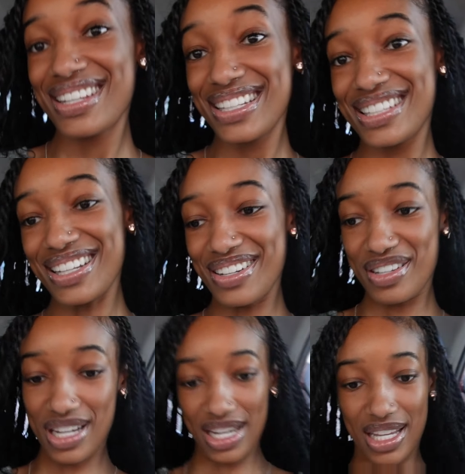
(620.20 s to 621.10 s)
So
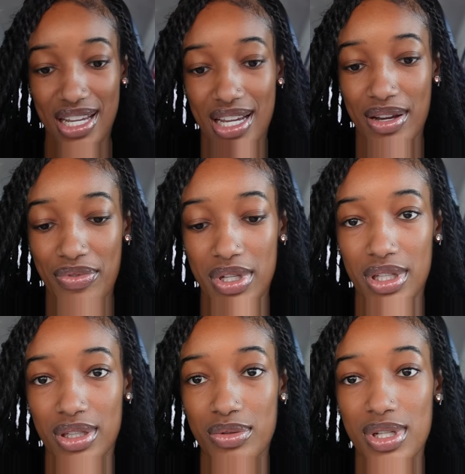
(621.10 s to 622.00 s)
yeah, I'm finna
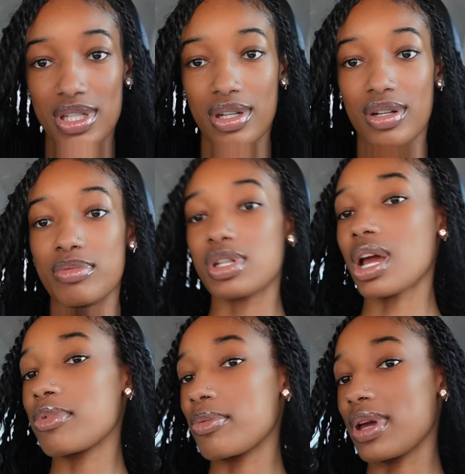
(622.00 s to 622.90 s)
look through this. She
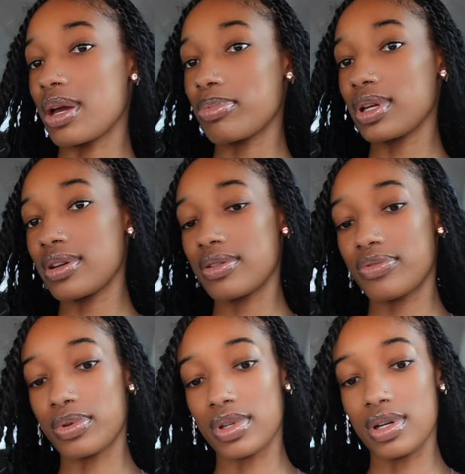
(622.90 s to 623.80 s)
got me a pamphlet
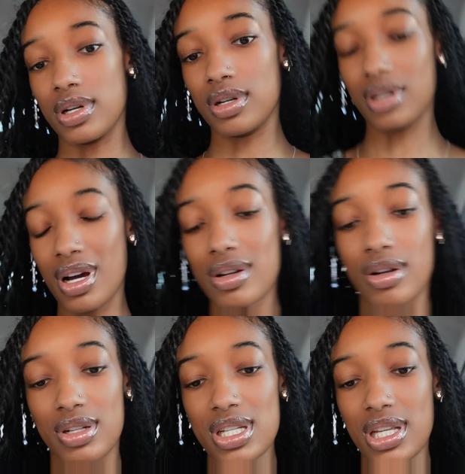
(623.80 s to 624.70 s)
for the hold
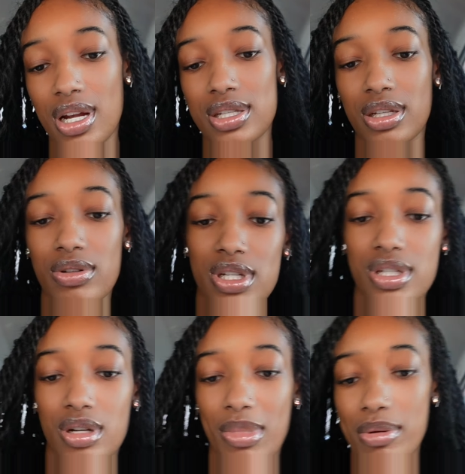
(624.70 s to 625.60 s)
on, this hair is so
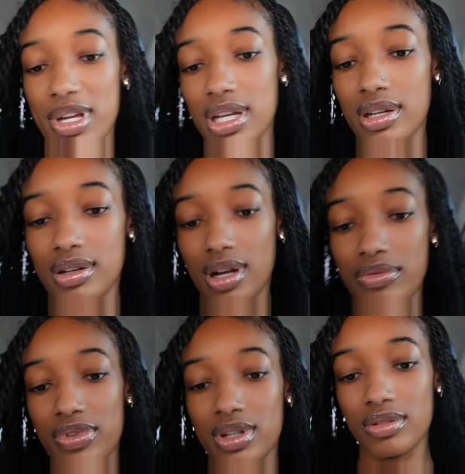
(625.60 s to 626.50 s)
itchy on my back. I'm
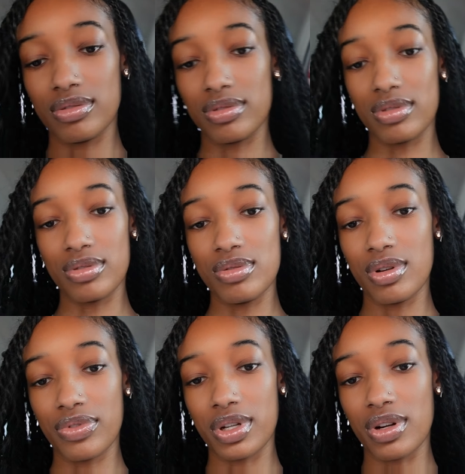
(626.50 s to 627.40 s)

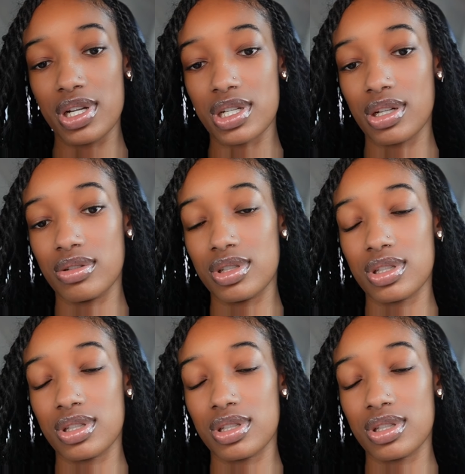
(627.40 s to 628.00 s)
finna crash out.